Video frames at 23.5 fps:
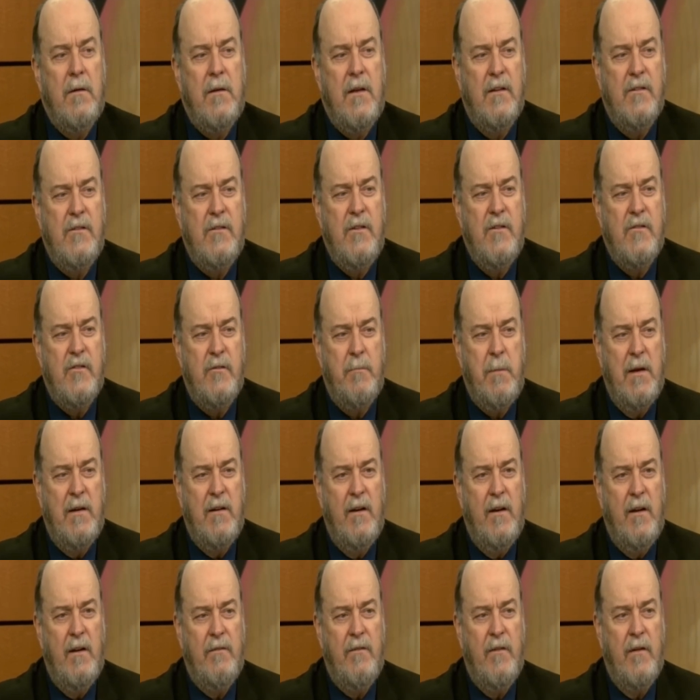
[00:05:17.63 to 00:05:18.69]
doesn't spend
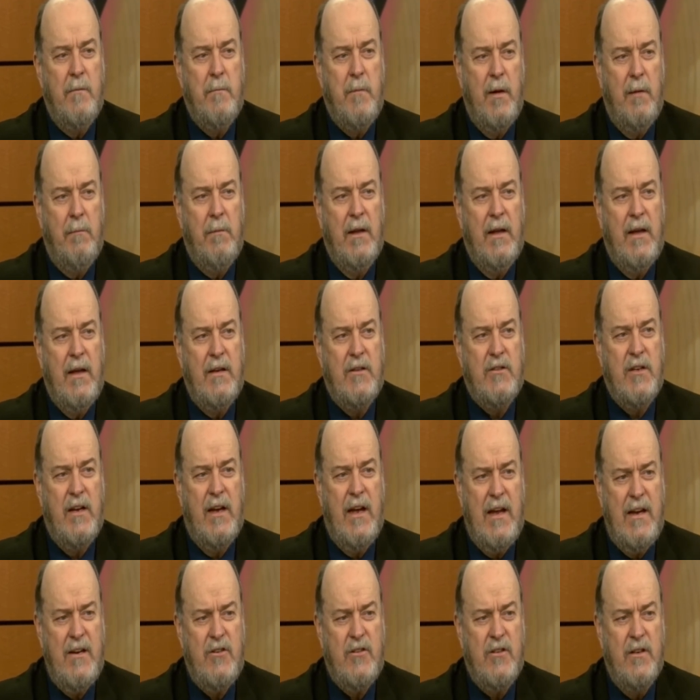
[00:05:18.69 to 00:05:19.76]
enough on public
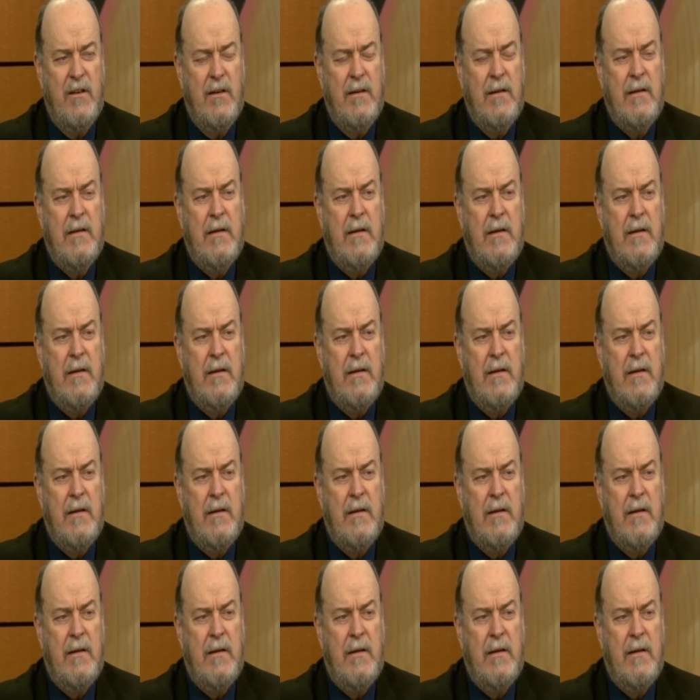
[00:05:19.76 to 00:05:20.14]
education,